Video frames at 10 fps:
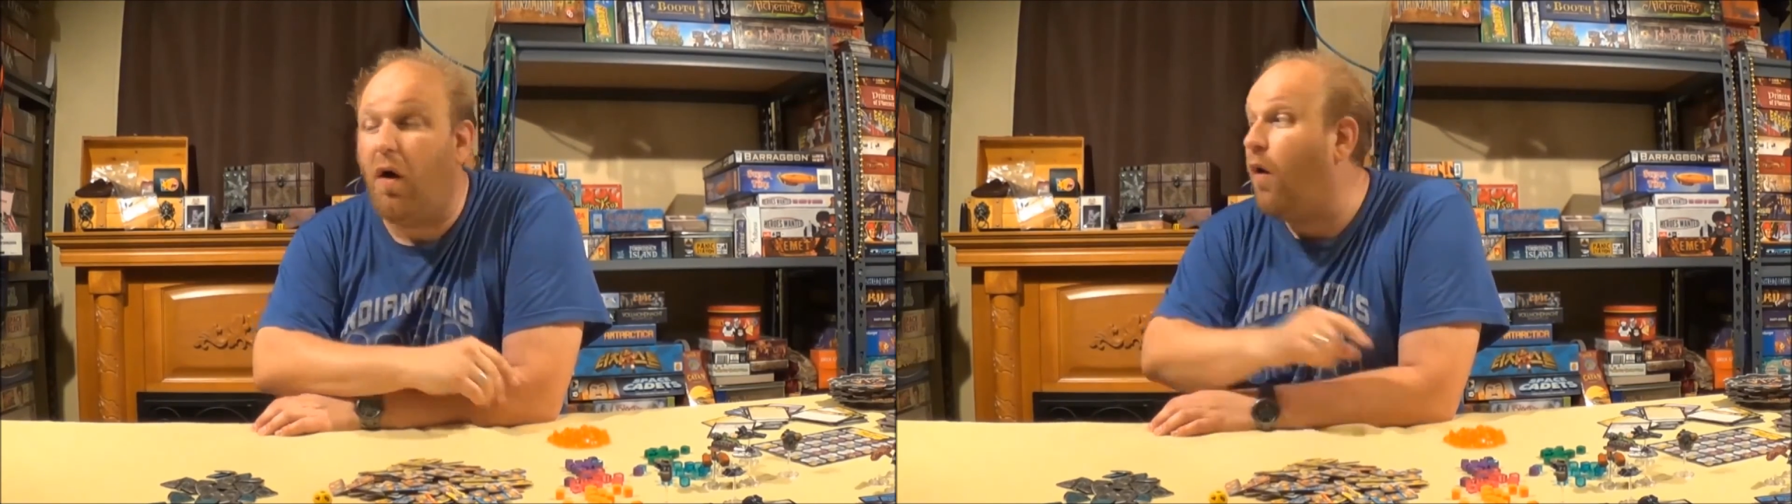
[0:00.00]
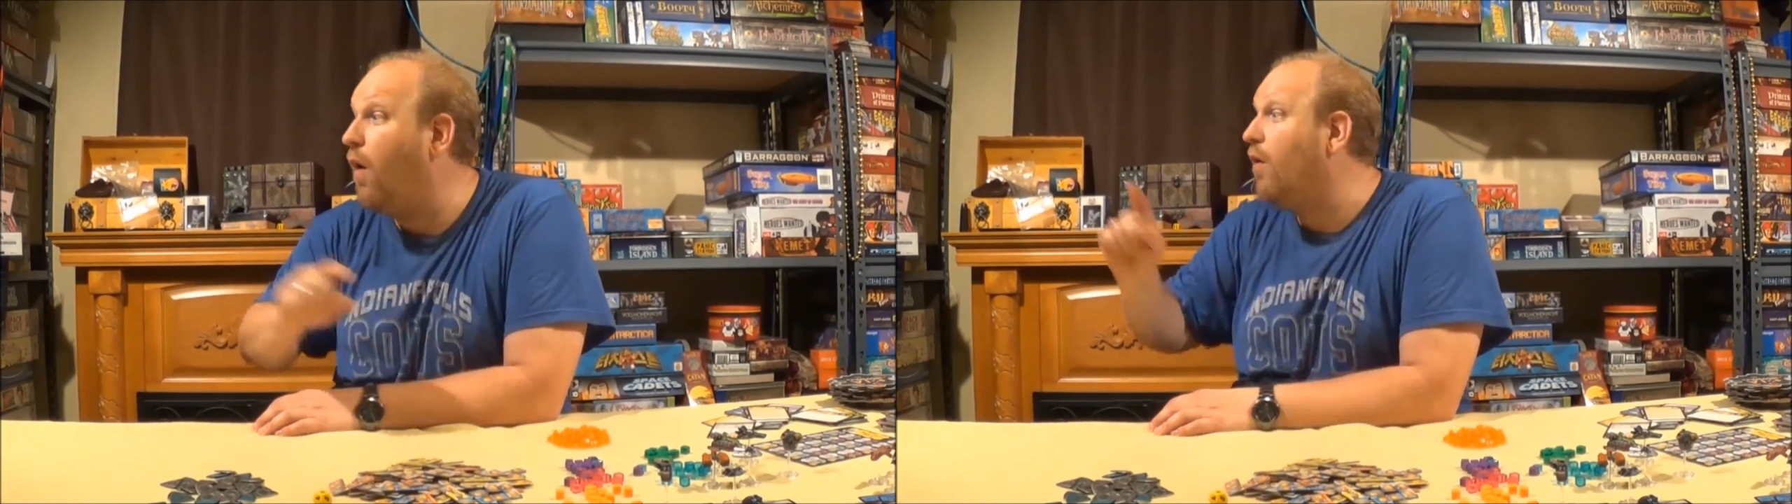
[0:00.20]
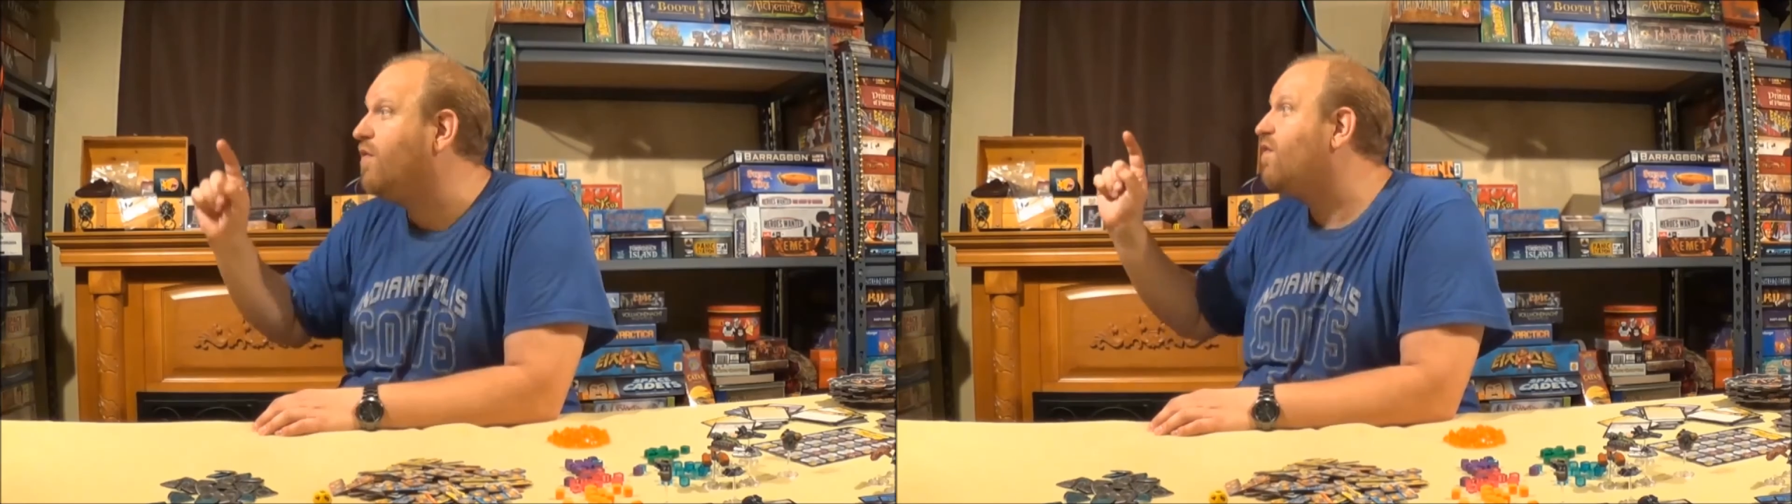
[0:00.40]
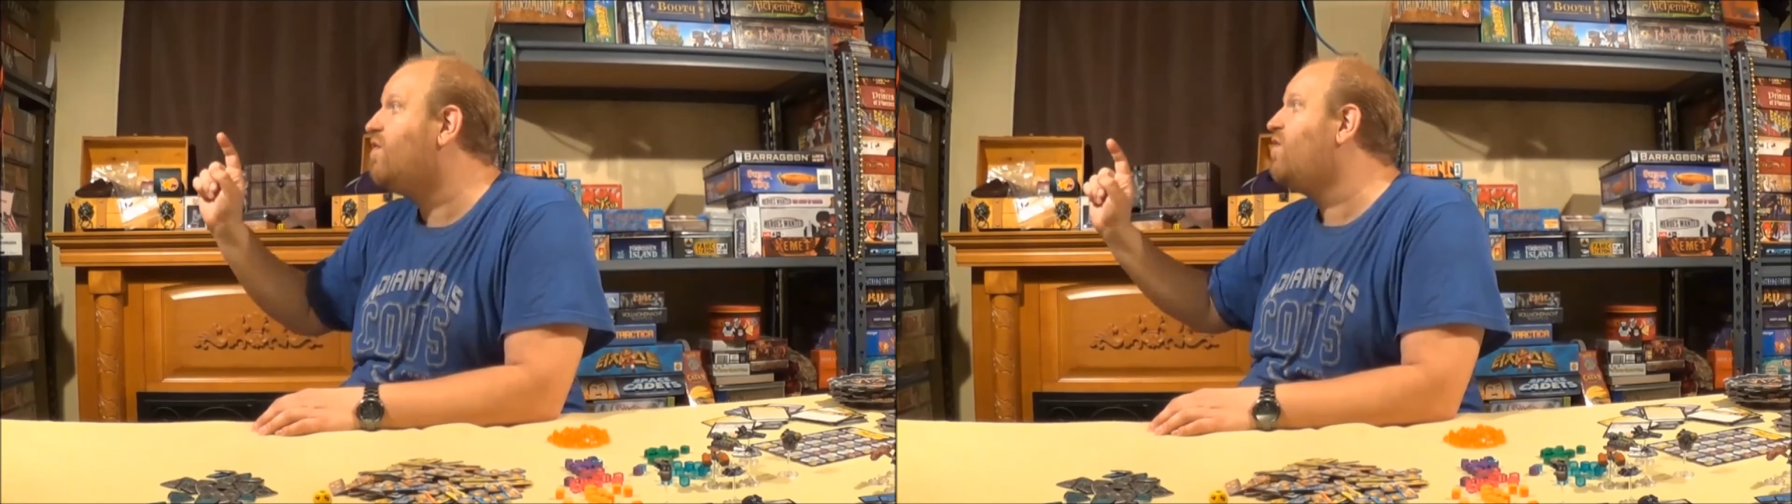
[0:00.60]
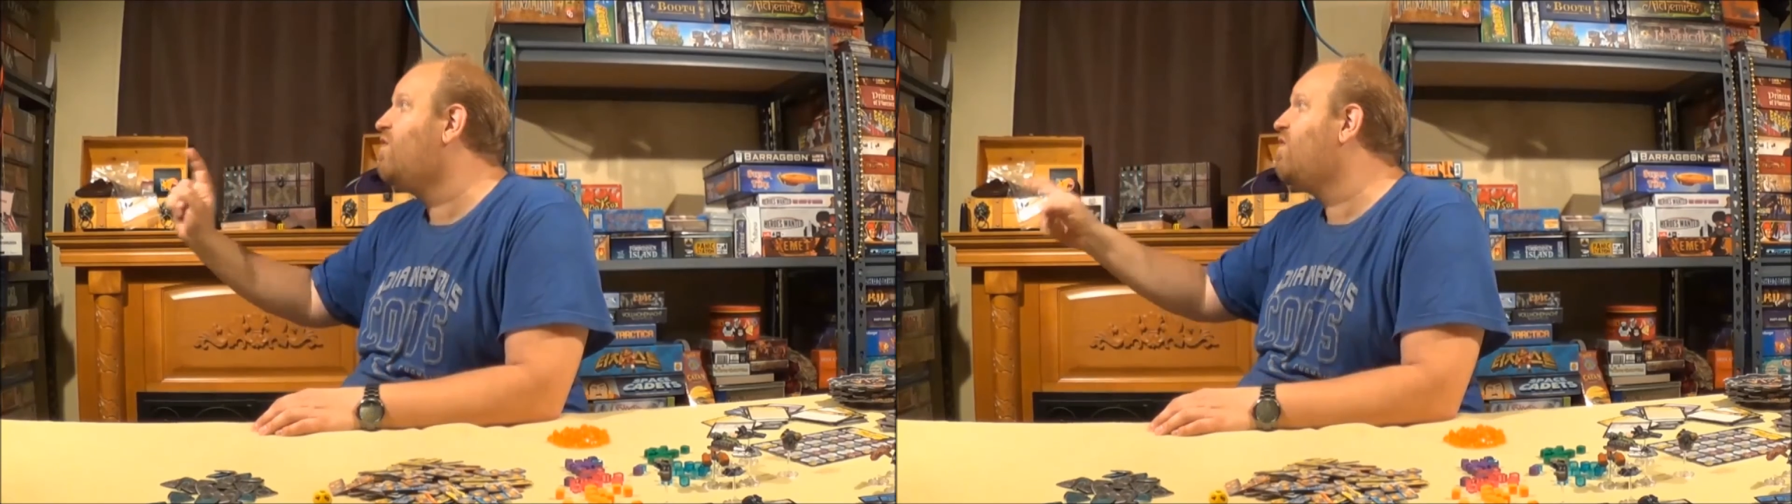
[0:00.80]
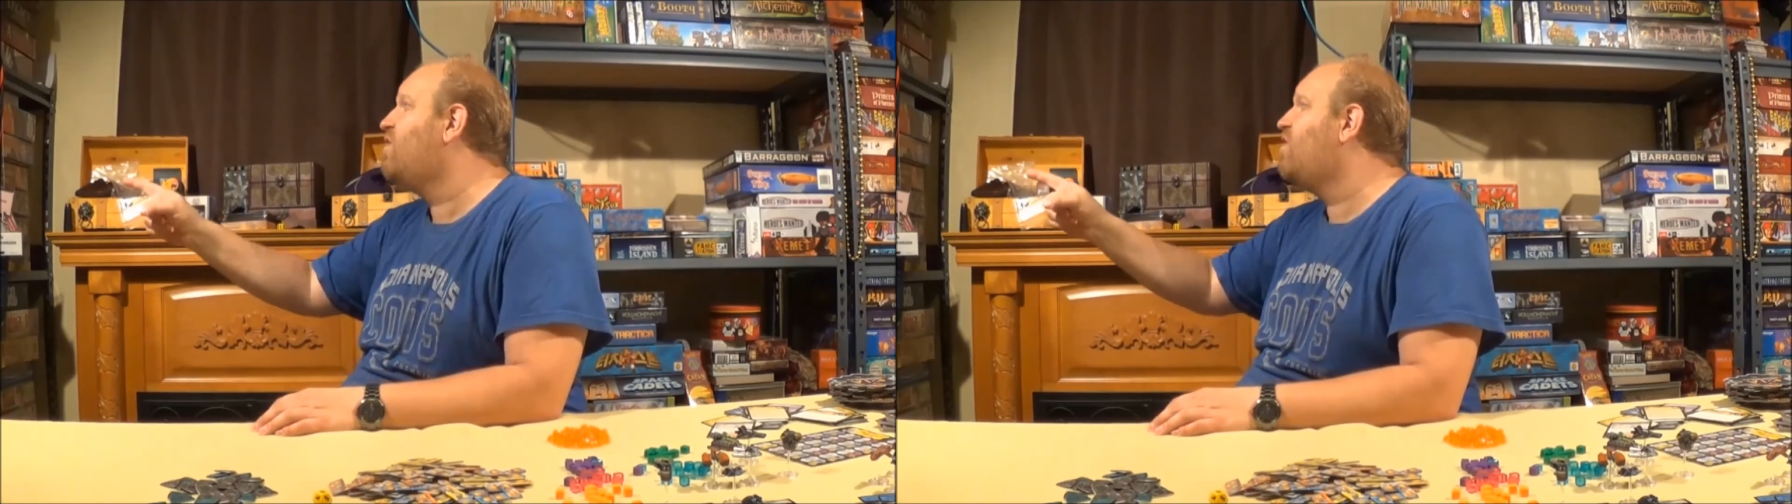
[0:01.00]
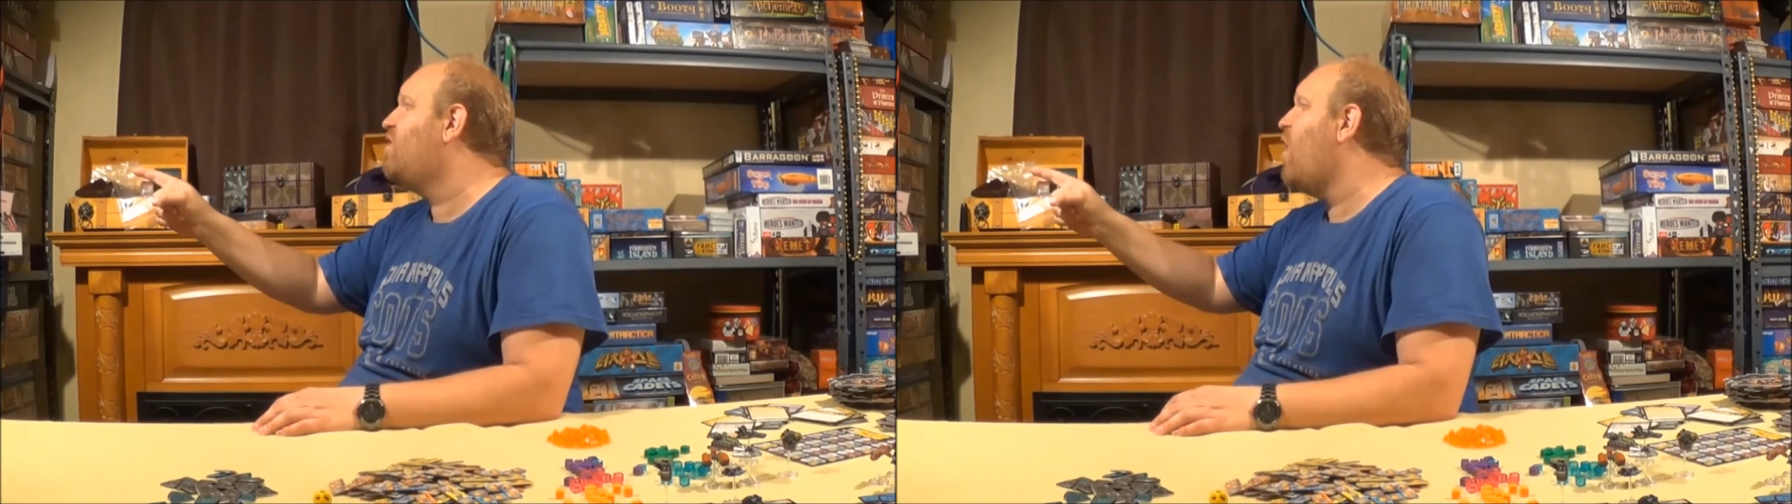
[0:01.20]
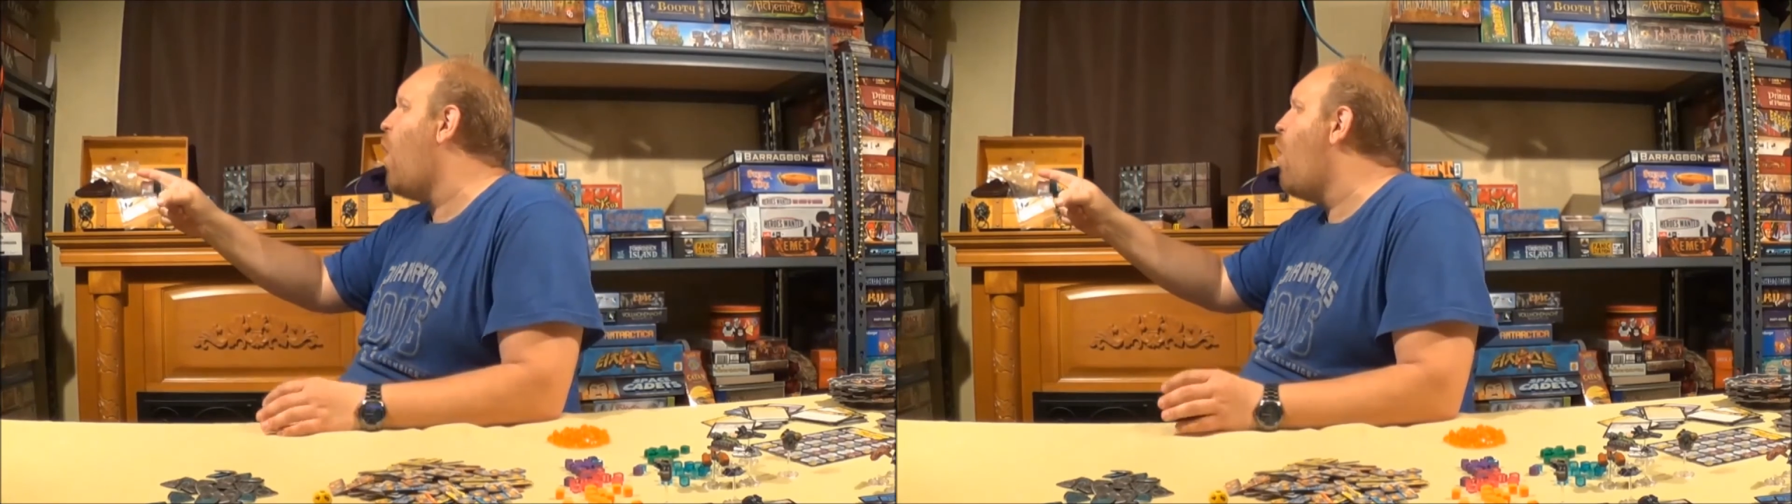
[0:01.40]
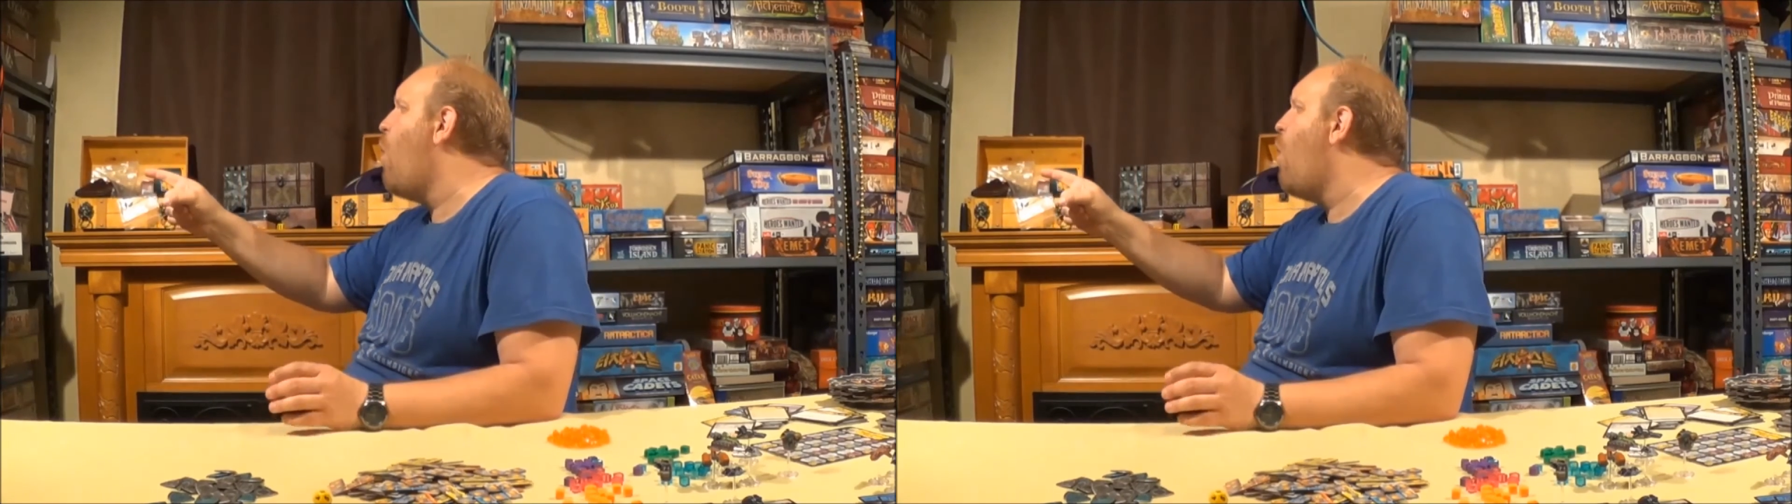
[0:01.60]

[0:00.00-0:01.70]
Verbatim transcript: or so